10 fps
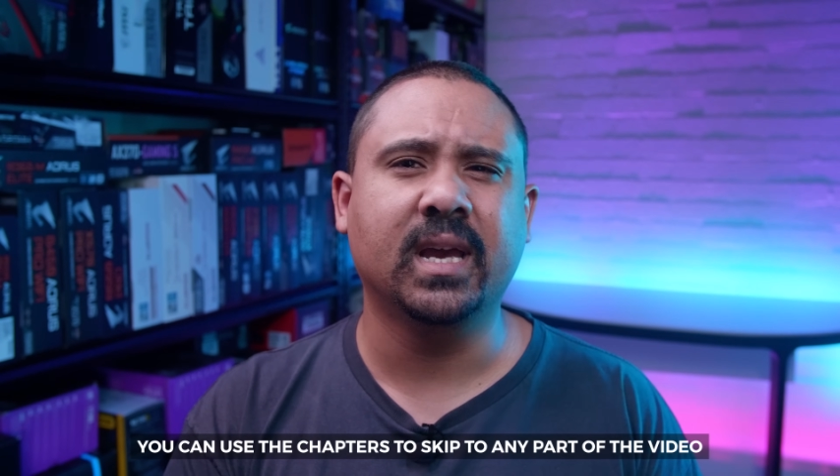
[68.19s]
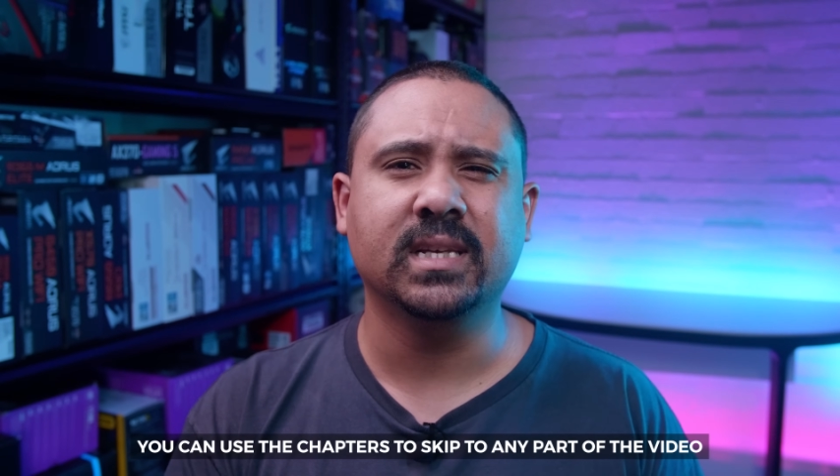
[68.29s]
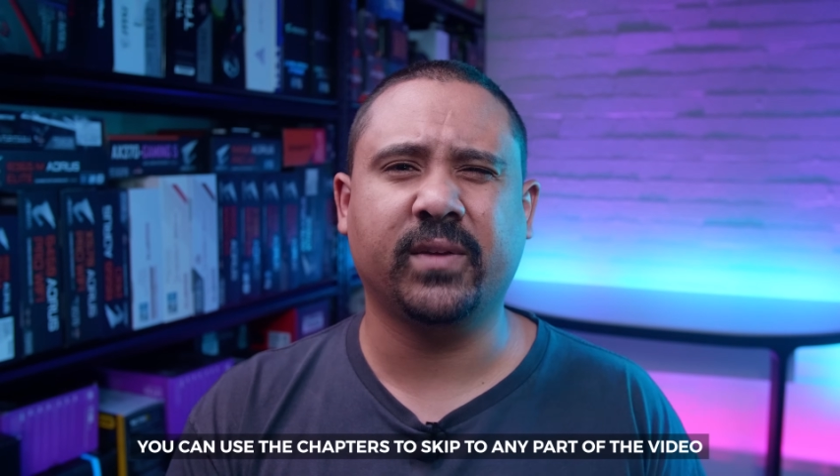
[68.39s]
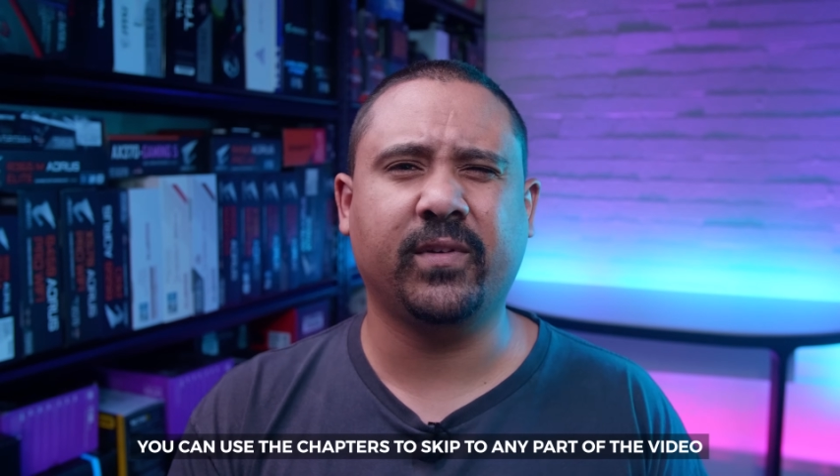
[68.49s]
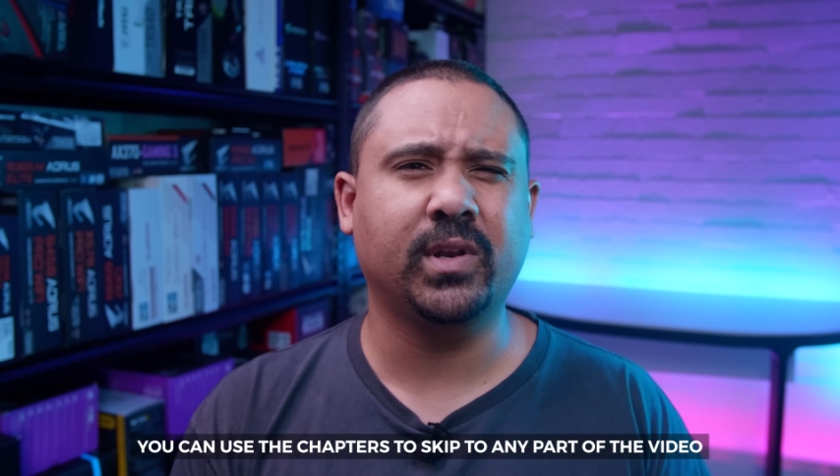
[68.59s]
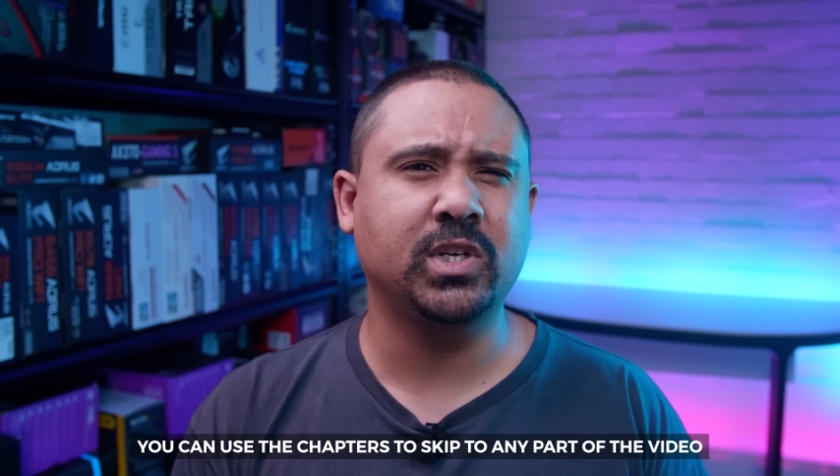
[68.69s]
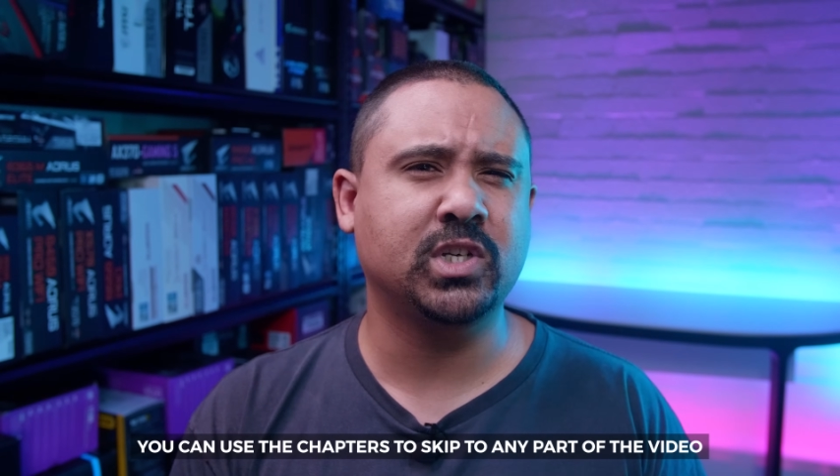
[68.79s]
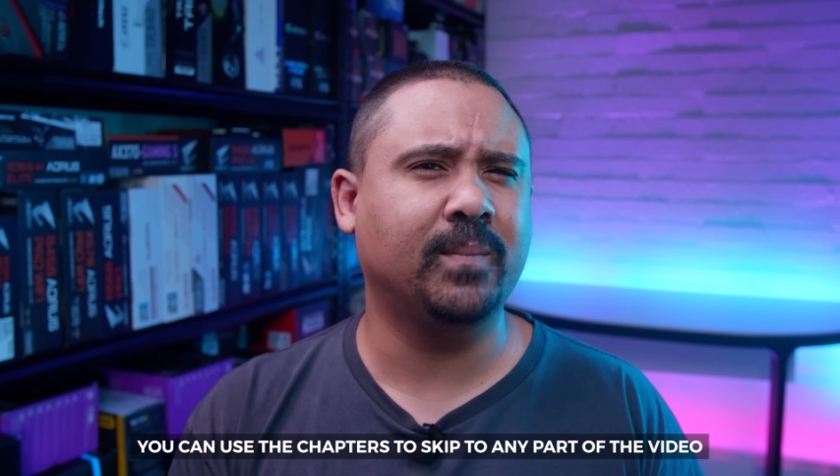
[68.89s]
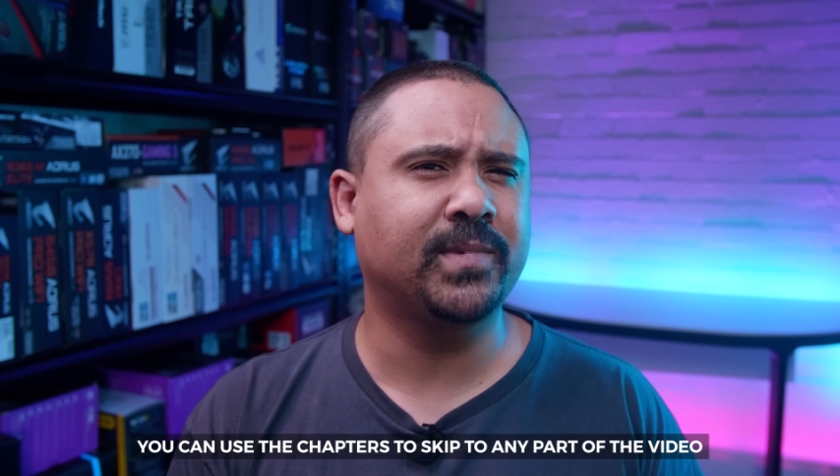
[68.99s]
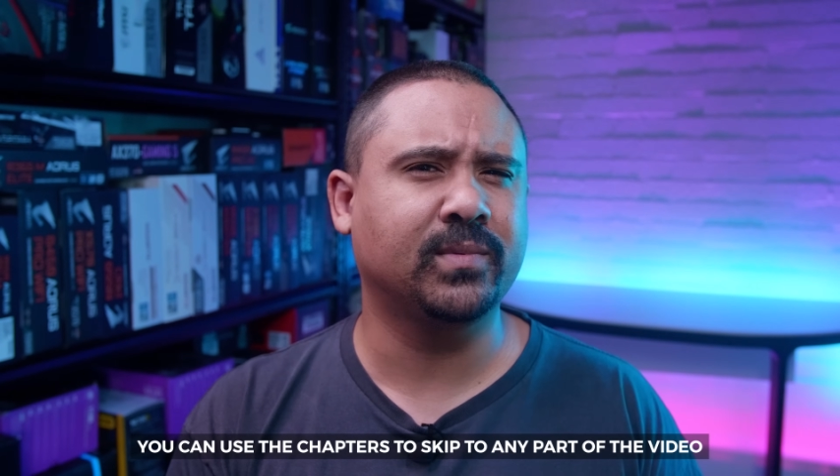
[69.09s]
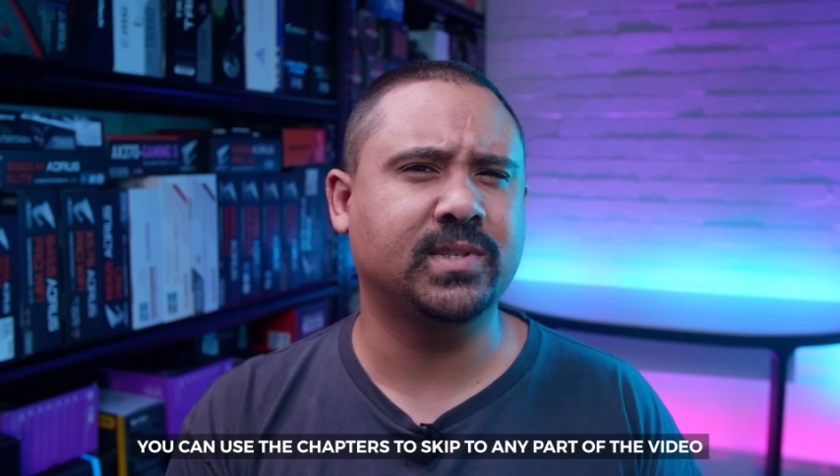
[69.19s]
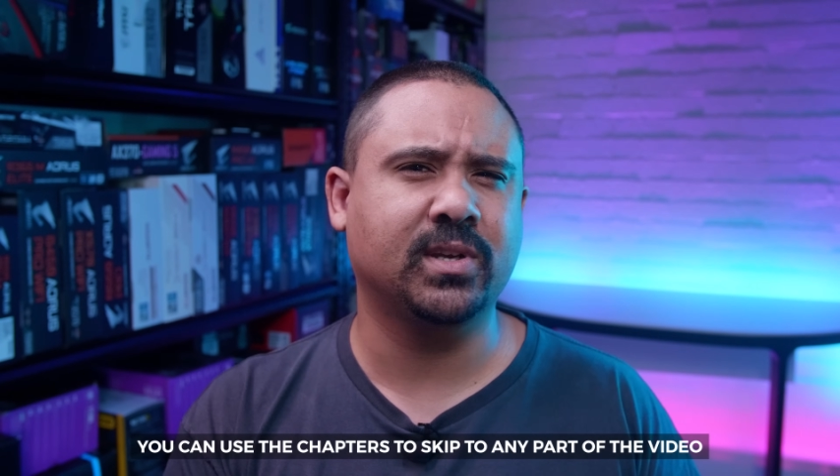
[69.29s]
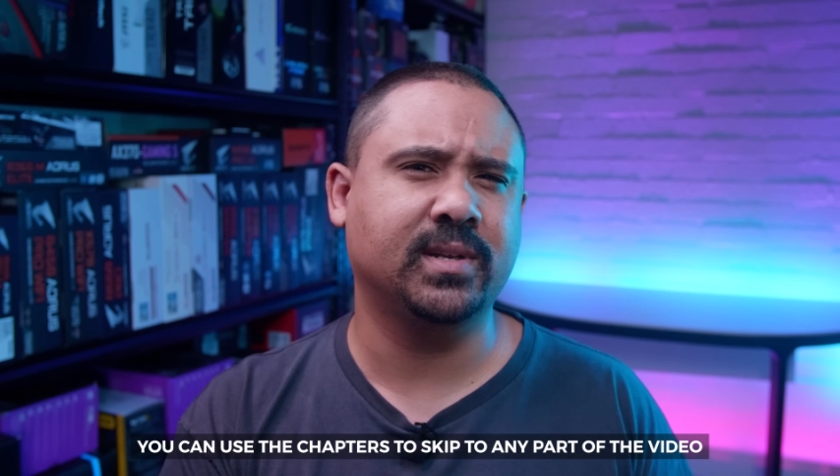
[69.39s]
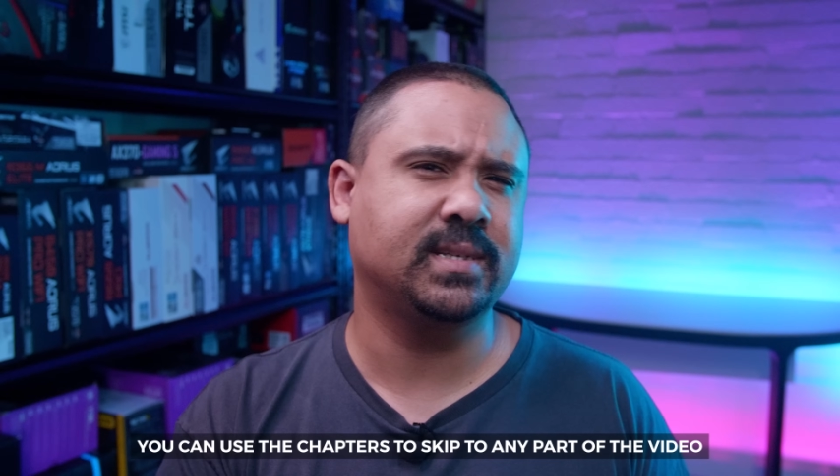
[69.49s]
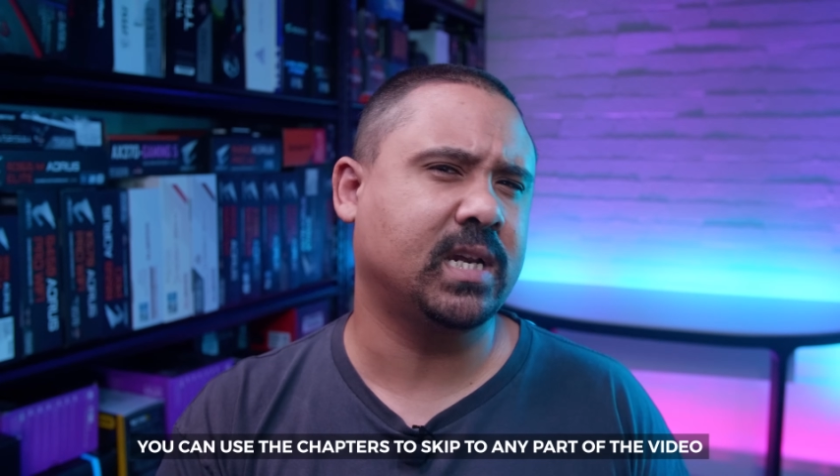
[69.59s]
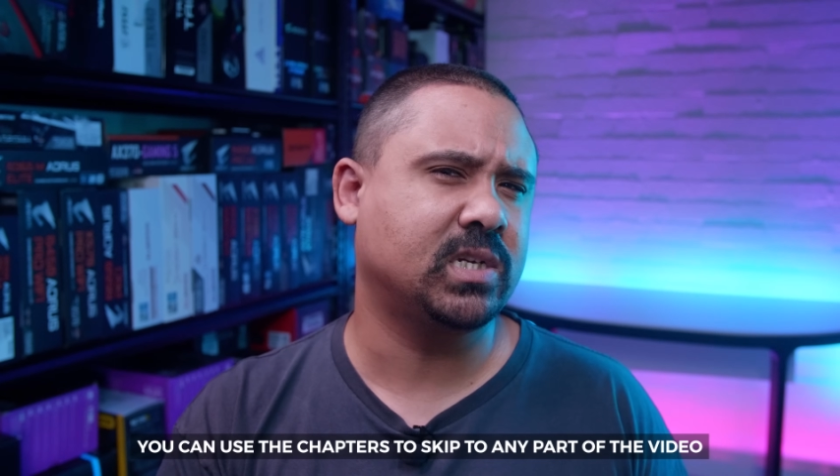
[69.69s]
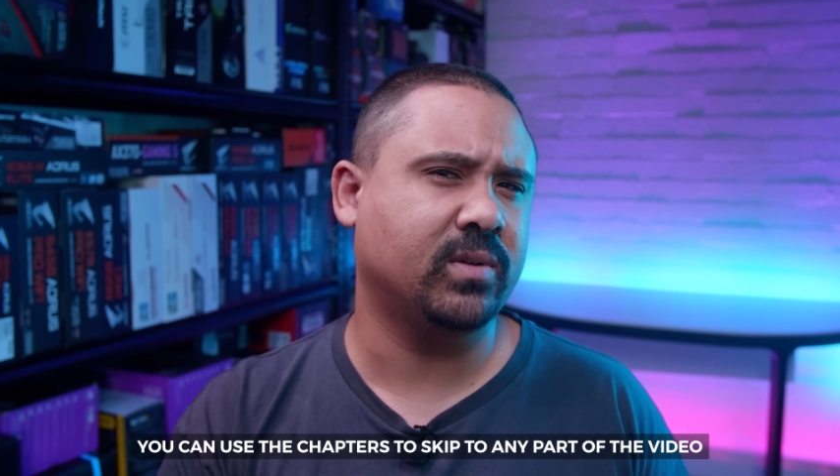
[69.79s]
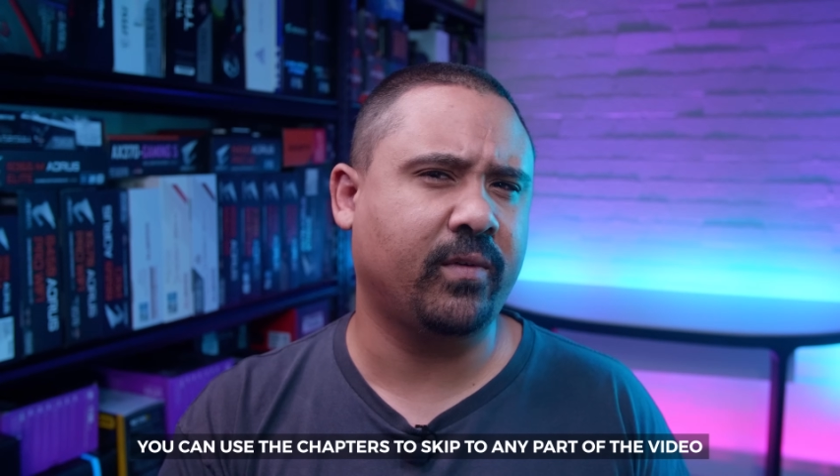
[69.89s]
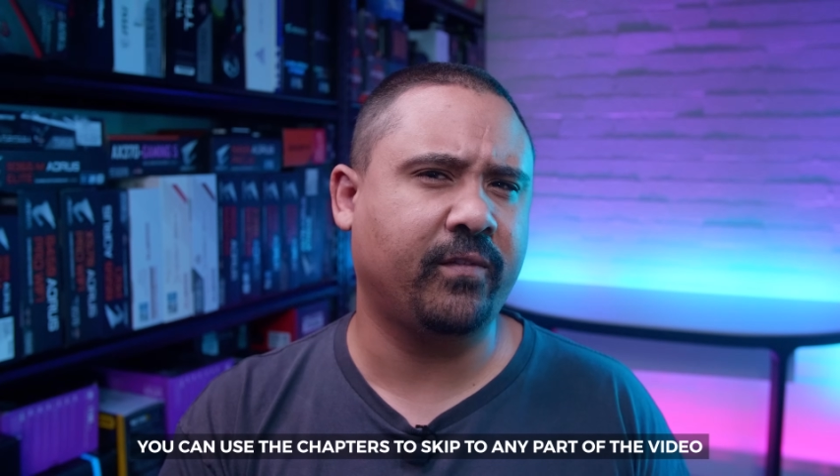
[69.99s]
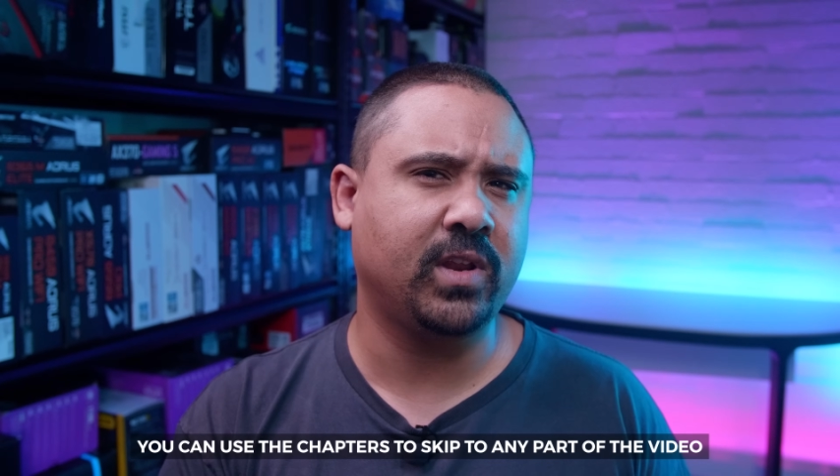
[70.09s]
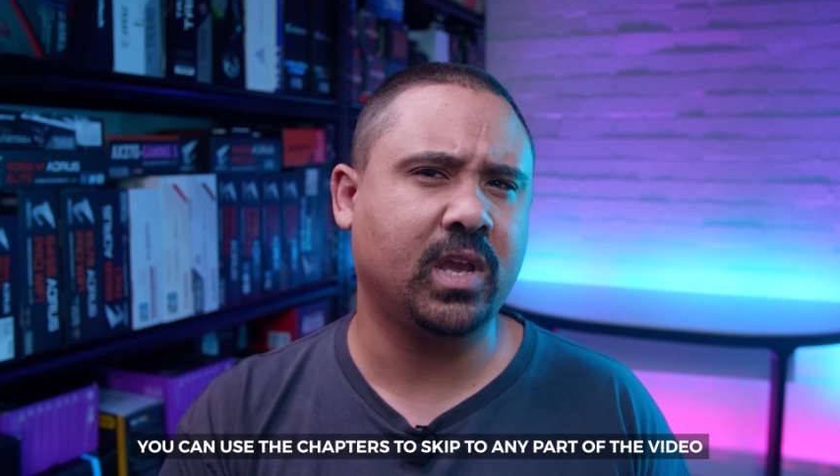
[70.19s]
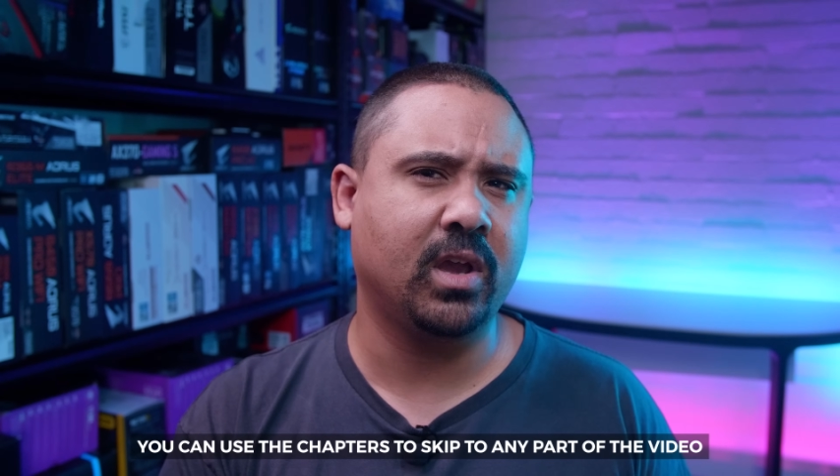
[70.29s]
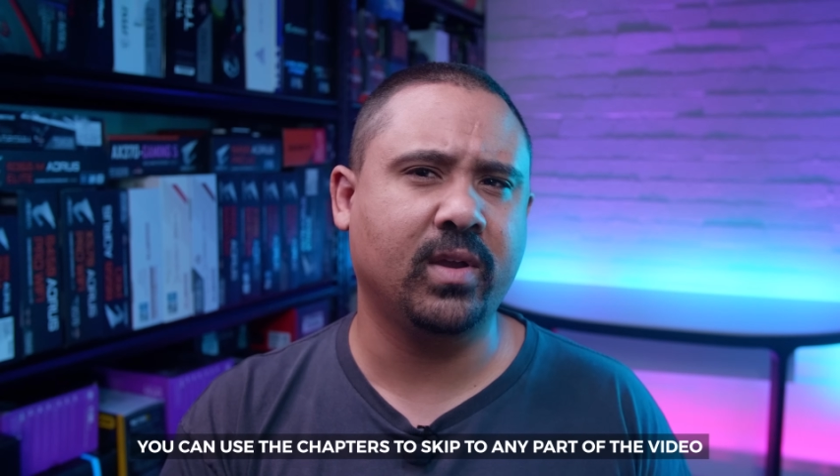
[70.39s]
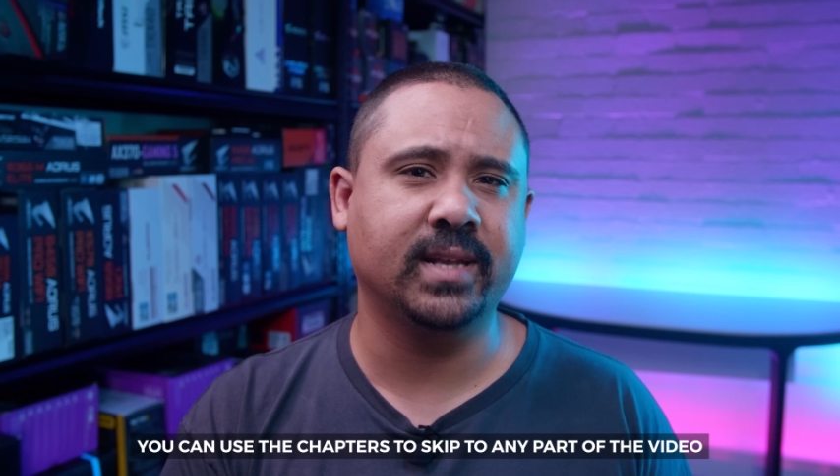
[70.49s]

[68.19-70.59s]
So if you wanna jump to a certain section of a video,